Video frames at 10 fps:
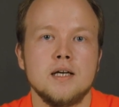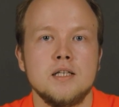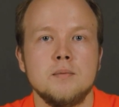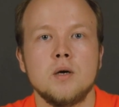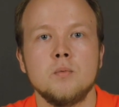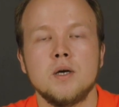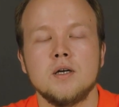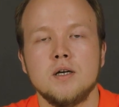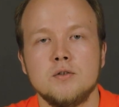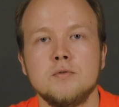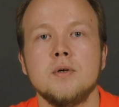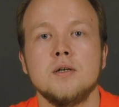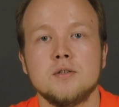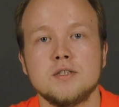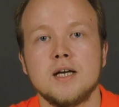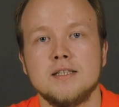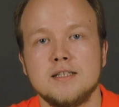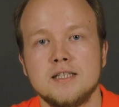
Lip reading: and MR100 readers as an